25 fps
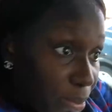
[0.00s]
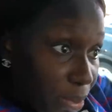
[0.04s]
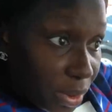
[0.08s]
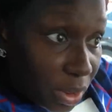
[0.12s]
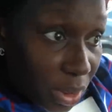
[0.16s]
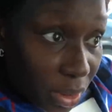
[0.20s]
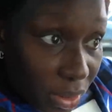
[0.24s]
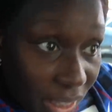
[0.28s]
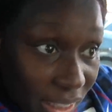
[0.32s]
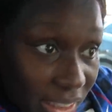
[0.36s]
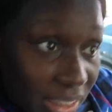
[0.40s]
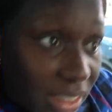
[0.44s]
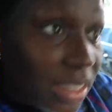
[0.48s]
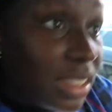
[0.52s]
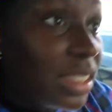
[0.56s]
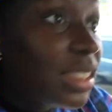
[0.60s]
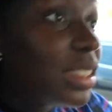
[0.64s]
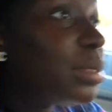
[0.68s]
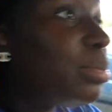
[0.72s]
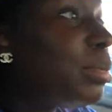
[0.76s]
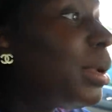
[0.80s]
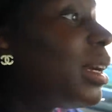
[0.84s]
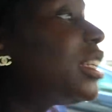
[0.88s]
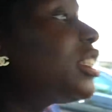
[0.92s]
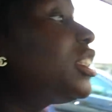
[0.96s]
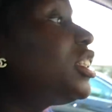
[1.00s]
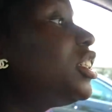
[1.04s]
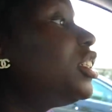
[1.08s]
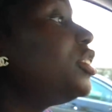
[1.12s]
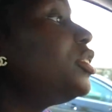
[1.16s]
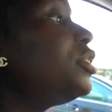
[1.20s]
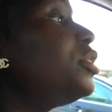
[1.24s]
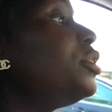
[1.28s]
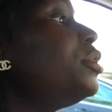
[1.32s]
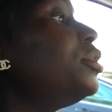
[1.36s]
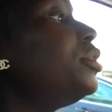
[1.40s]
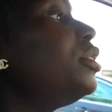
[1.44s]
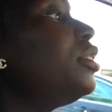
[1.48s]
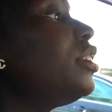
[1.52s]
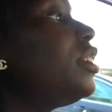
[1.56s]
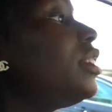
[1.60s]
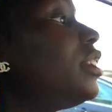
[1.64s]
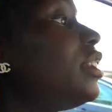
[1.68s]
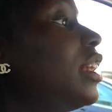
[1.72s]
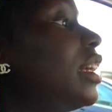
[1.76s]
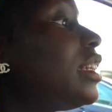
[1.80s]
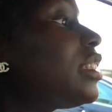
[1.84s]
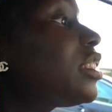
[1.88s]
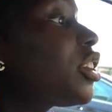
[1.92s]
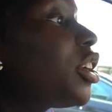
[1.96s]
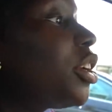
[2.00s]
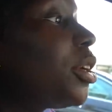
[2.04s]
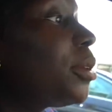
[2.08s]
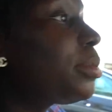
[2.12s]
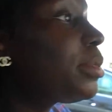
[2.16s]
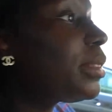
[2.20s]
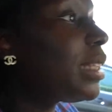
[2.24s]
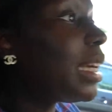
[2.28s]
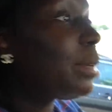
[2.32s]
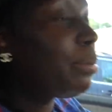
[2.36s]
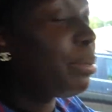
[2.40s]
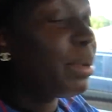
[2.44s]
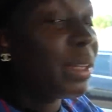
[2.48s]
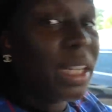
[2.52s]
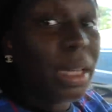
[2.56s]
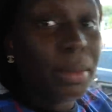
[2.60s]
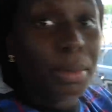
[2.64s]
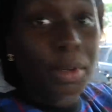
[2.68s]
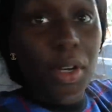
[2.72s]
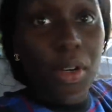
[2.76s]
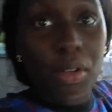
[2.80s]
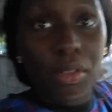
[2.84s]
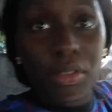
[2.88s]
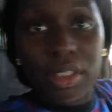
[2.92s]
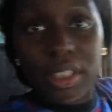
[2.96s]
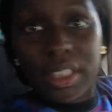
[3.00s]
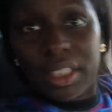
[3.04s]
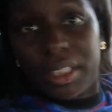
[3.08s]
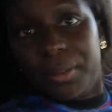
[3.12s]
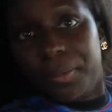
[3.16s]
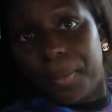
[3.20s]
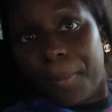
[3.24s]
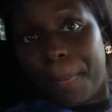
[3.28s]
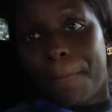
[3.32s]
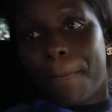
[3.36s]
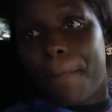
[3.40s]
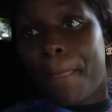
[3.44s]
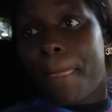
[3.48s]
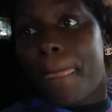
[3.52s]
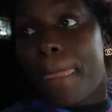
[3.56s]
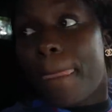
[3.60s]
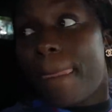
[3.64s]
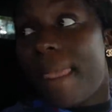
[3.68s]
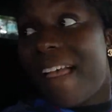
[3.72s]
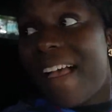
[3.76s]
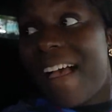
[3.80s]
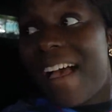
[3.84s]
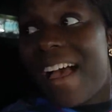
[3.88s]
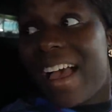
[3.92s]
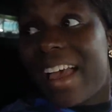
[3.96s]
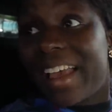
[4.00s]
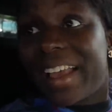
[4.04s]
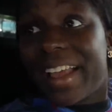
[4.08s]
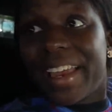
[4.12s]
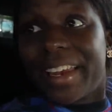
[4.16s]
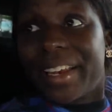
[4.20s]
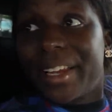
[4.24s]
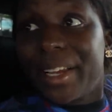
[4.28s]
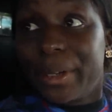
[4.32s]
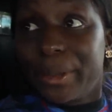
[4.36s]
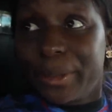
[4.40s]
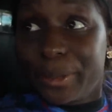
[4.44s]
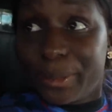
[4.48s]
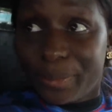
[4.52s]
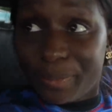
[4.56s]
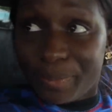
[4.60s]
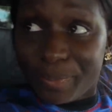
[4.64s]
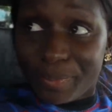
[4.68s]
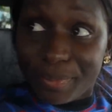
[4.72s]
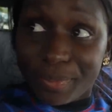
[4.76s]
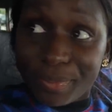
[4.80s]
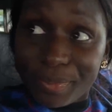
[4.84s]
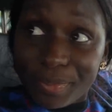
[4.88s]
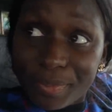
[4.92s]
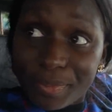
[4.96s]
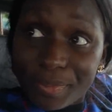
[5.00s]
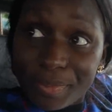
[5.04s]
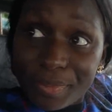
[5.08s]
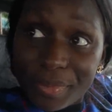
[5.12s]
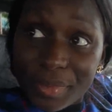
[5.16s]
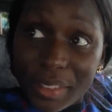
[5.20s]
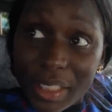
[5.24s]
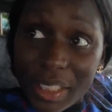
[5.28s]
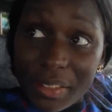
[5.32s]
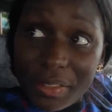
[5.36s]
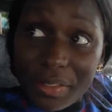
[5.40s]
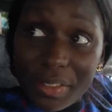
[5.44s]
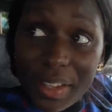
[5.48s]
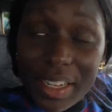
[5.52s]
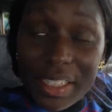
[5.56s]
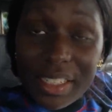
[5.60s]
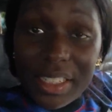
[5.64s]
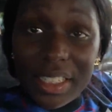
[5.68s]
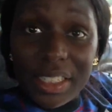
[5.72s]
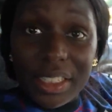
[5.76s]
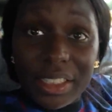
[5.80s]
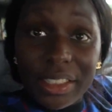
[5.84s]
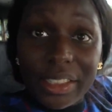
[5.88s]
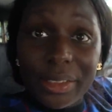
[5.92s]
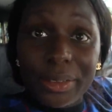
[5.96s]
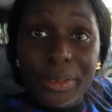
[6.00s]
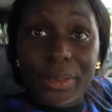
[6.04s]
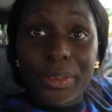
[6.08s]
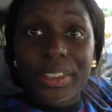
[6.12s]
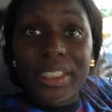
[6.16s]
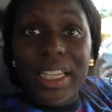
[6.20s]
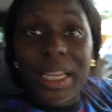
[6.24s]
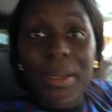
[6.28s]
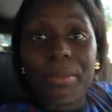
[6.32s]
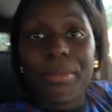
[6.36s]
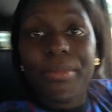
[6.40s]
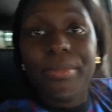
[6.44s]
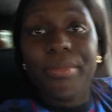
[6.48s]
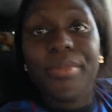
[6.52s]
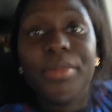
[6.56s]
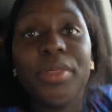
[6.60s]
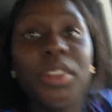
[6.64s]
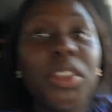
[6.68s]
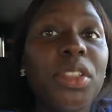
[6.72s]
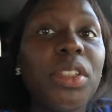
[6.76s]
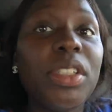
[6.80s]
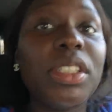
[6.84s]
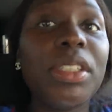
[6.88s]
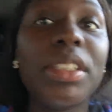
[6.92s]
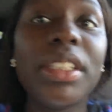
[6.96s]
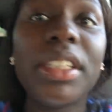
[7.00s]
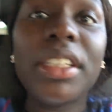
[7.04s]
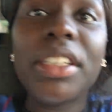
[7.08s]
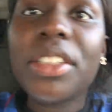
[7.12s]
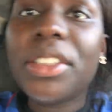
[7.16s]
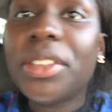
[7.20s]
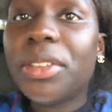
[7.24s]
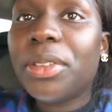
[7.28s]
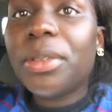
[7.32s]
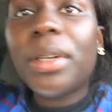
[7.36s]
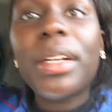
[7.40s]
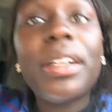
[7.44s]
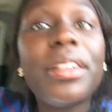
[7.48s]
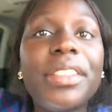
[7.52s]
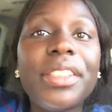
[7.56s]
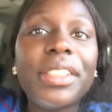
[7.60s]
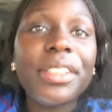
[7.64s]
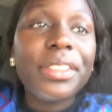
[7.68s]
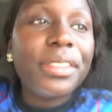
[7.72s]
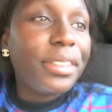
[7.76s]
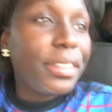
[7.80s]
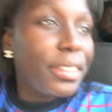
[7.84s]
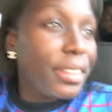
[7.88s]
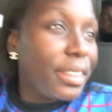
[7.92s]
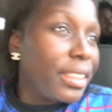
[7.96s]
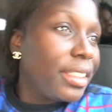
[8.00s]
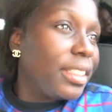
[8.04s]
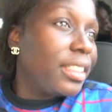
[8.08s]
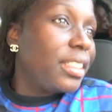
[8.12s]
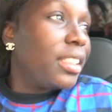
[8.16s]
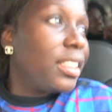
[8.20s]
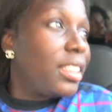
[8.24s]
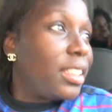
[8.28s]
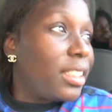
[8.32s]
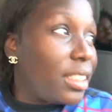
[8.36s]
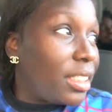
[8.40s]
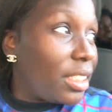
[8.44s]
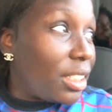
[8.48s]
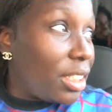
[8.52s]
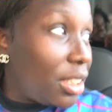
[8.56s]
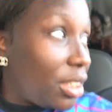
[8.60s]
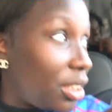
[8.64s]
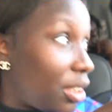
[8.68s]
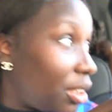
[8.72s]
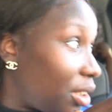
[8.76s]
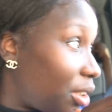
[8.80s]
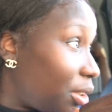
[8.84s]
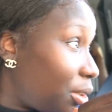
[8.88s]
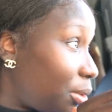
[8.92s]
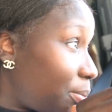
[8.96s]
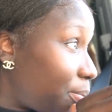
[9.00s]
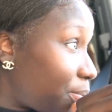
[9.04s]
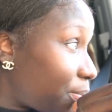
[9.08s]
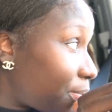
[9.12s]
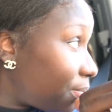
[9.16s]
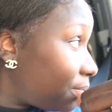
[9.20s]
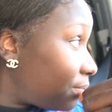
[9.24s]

So that's my cue. That's curbside pickup only. I gotta go. Find something to do. Sam, you know anything to do around here? Um, nope. Nope.